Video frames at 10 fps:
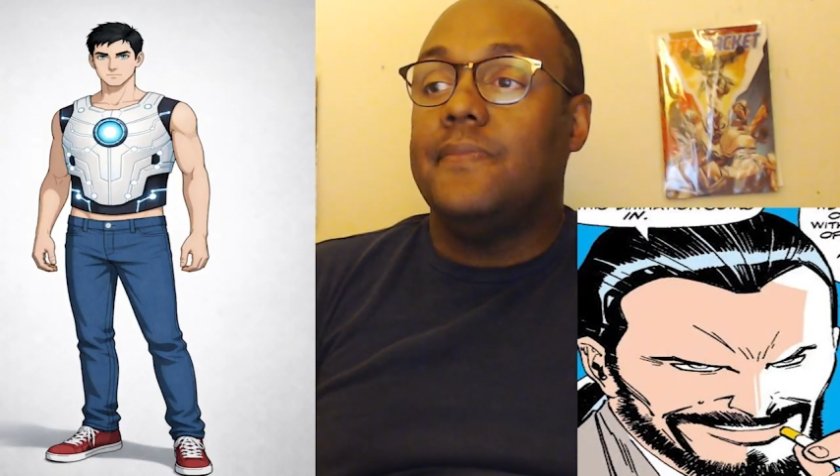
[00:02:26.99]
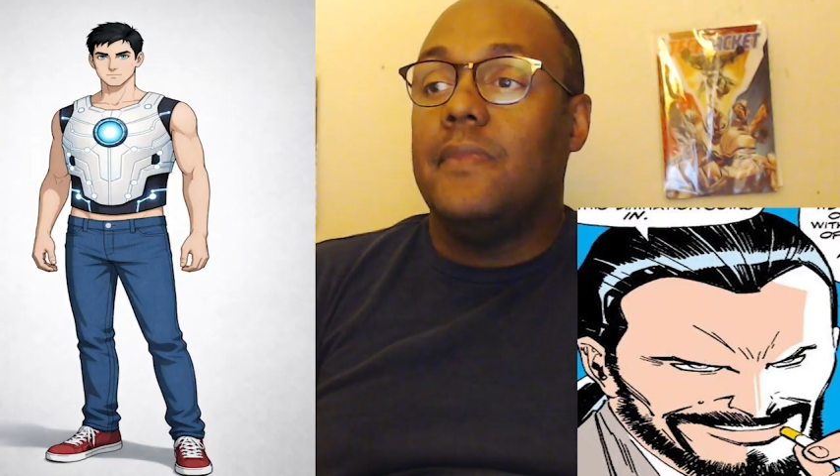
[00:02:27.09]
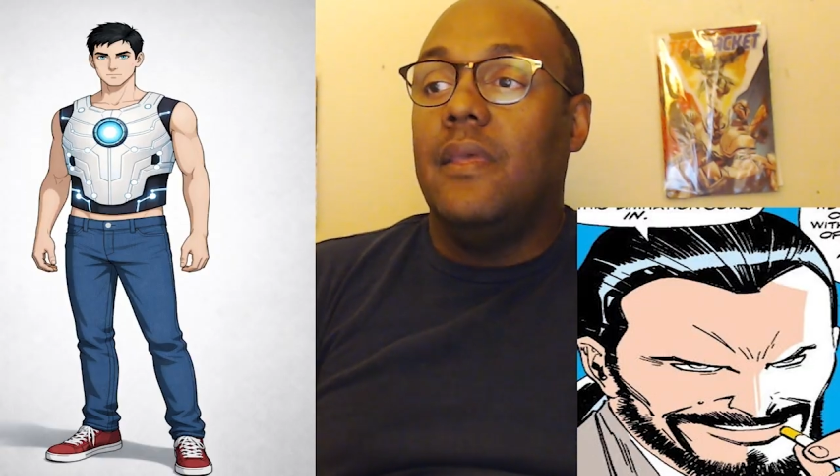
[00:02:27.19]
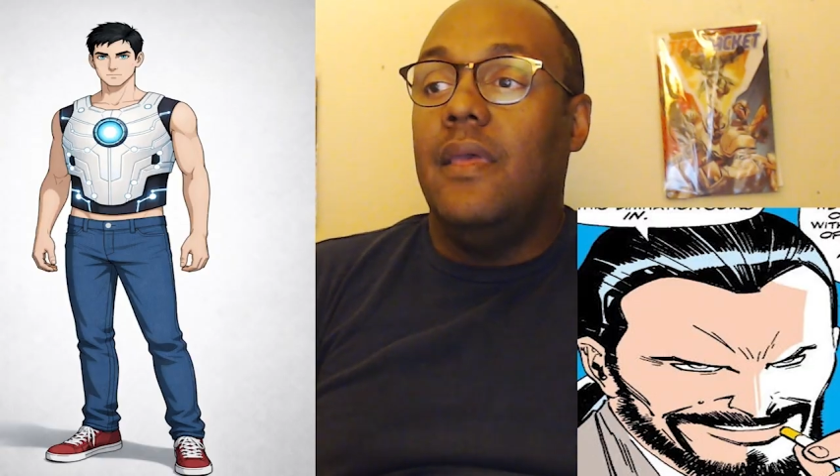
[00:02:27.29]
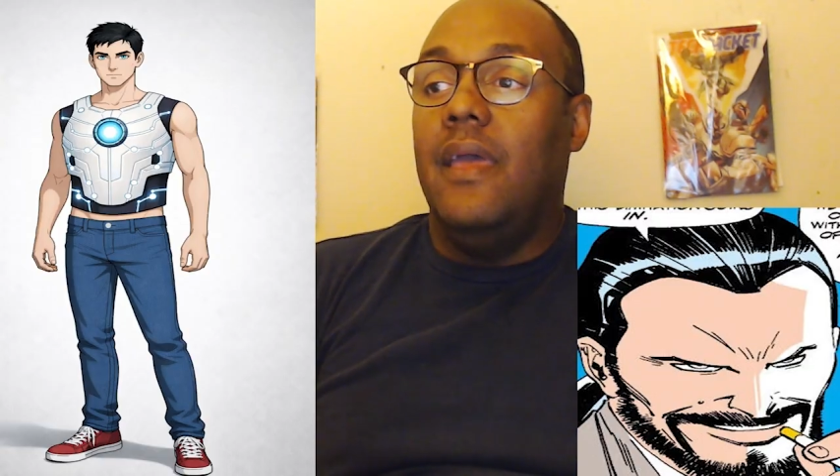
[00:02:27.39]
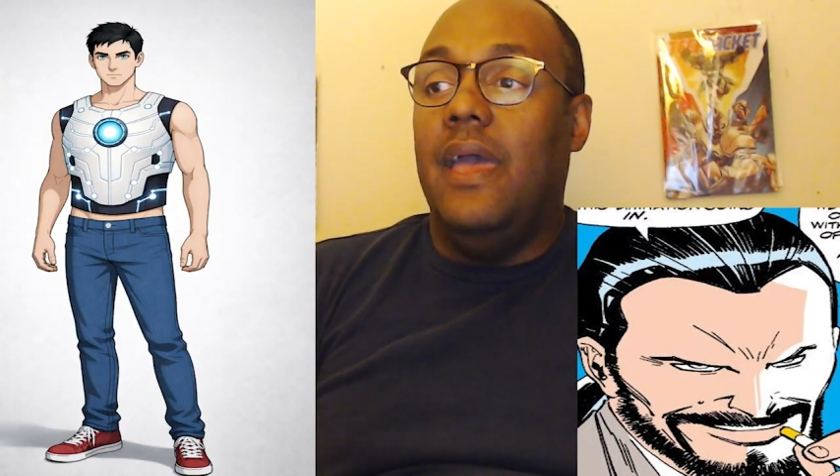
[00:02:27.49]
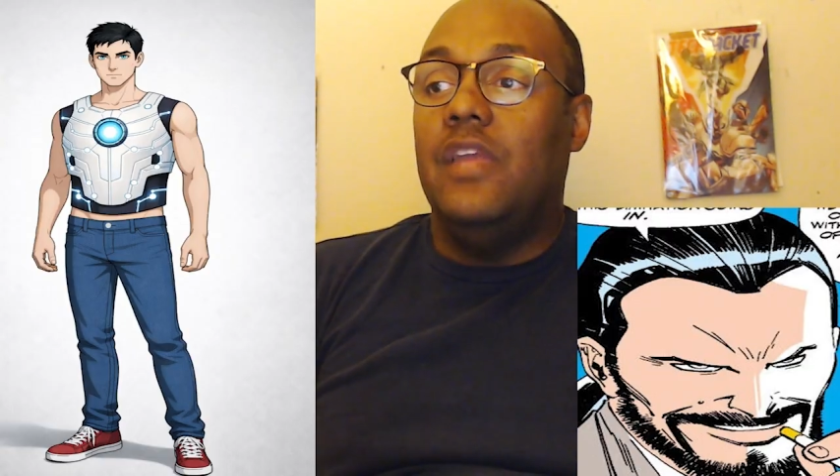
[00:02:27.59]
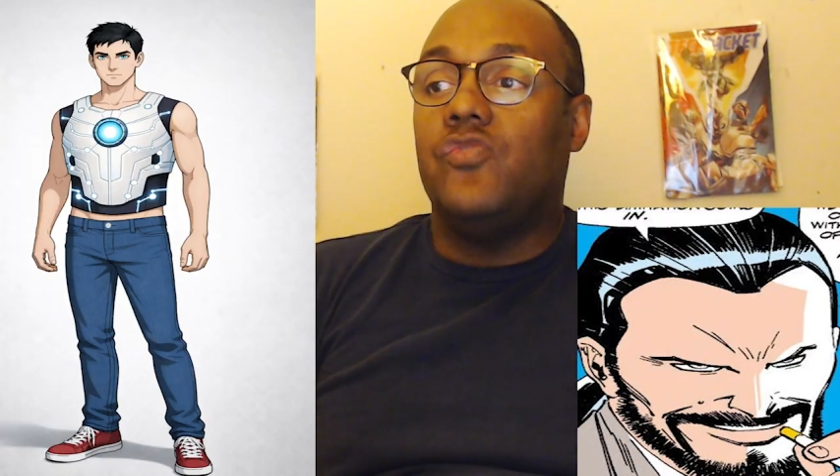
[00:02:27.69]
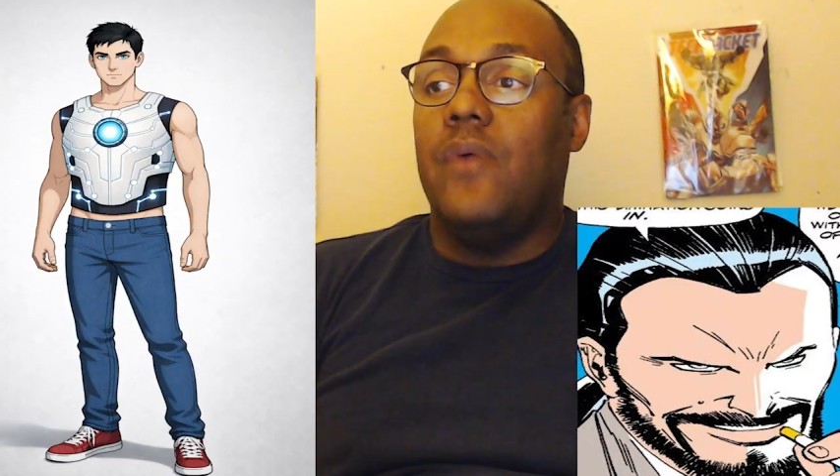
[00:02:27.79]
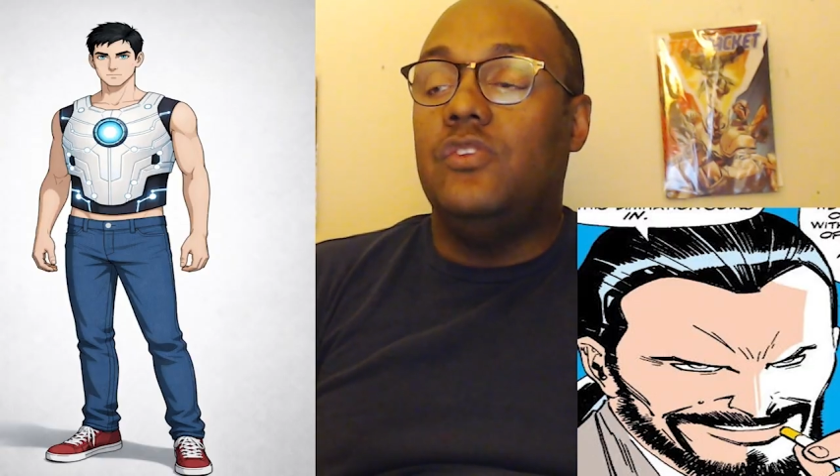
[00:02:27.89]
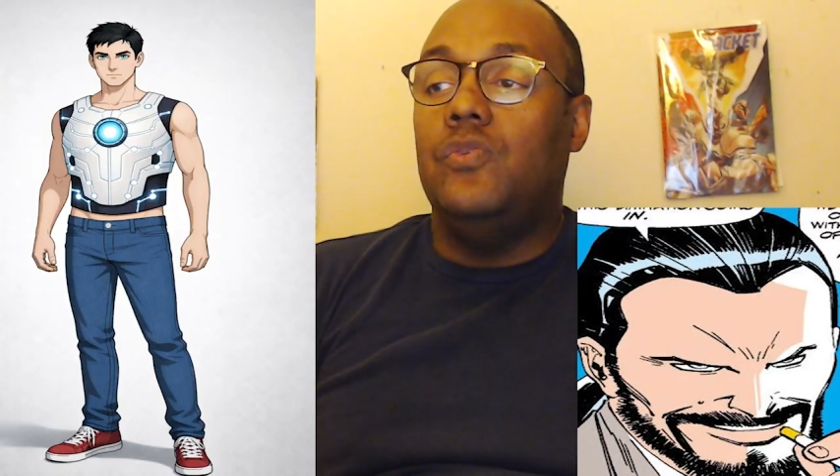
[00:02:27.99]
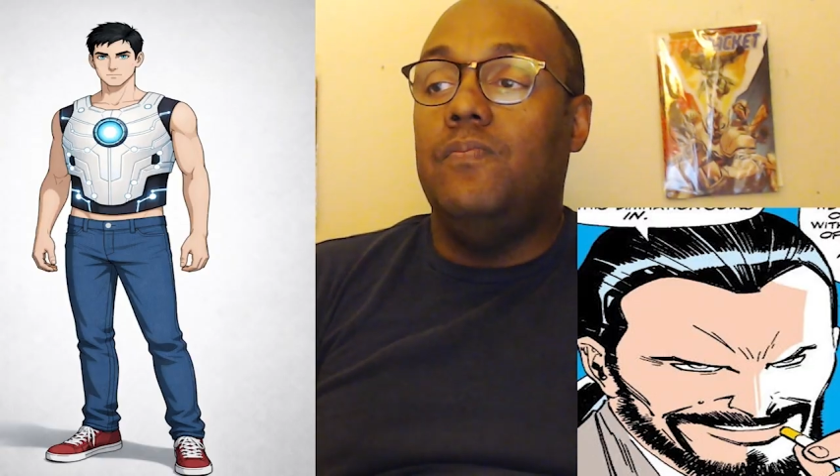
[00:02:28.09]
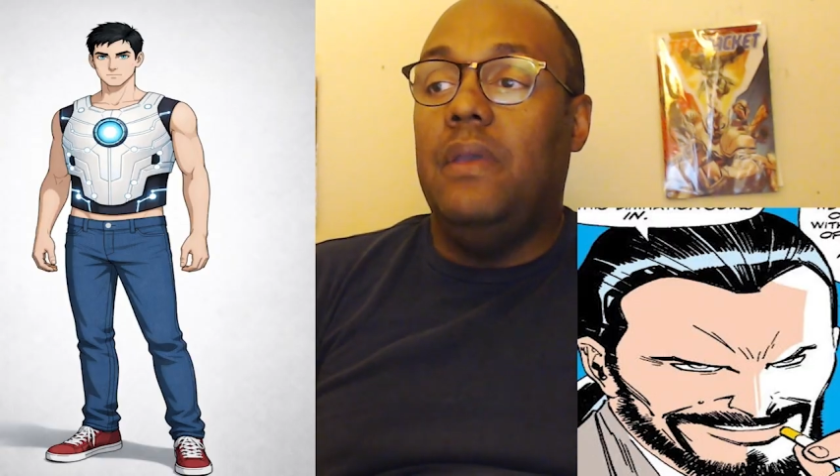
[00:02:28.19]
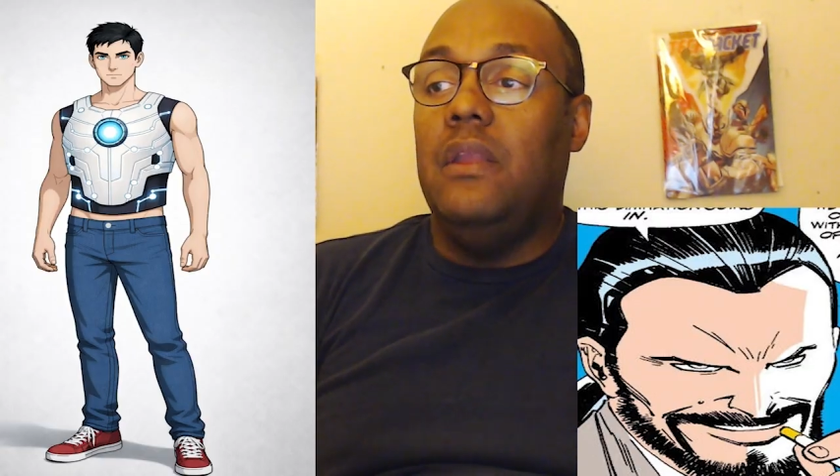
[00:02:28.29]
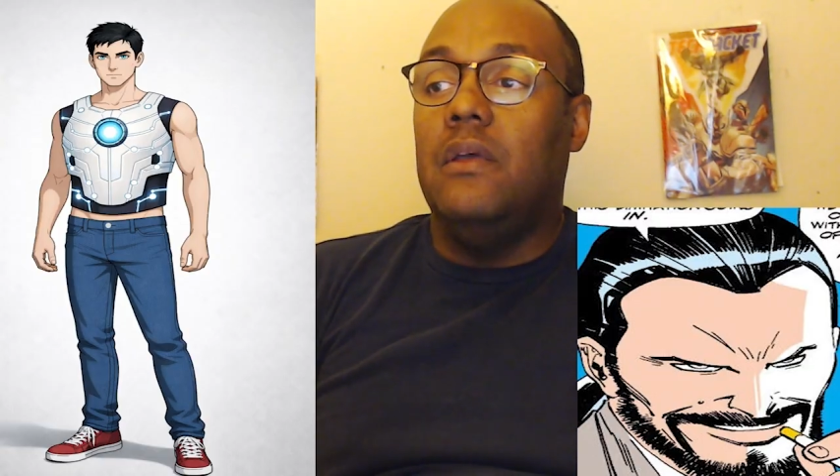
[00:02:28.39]
and tried to beat
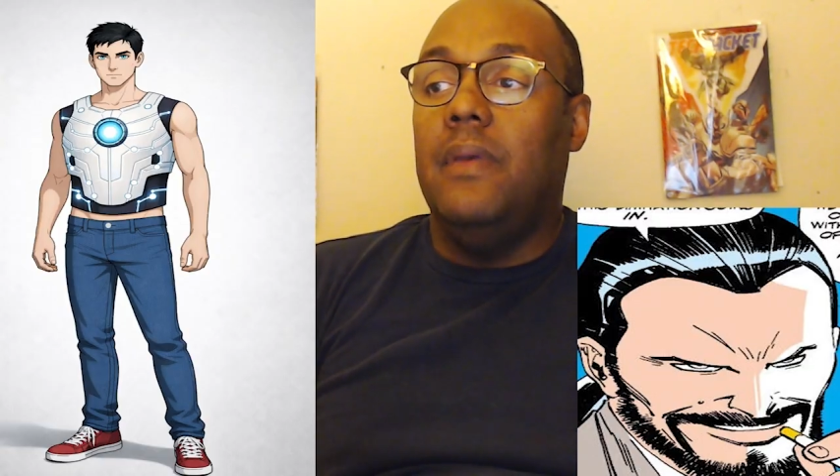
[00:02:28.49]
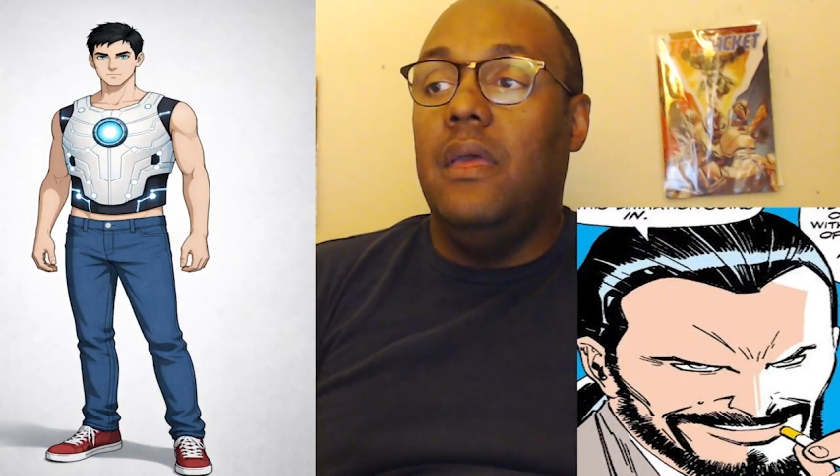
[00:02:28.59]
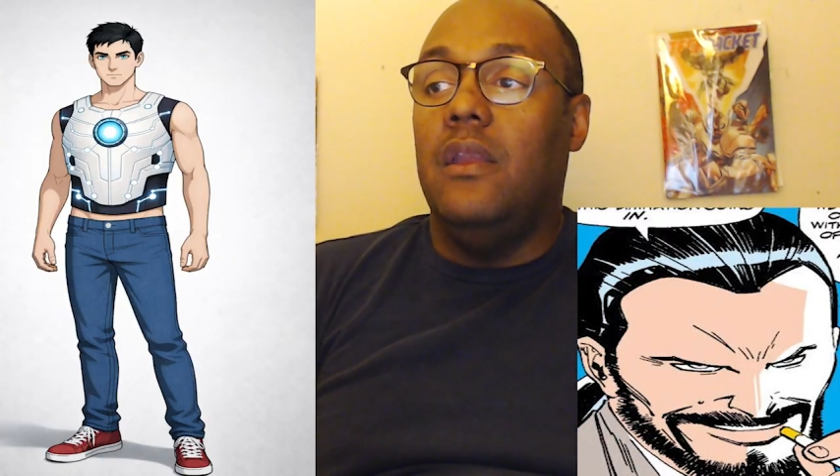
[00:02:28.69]
him in an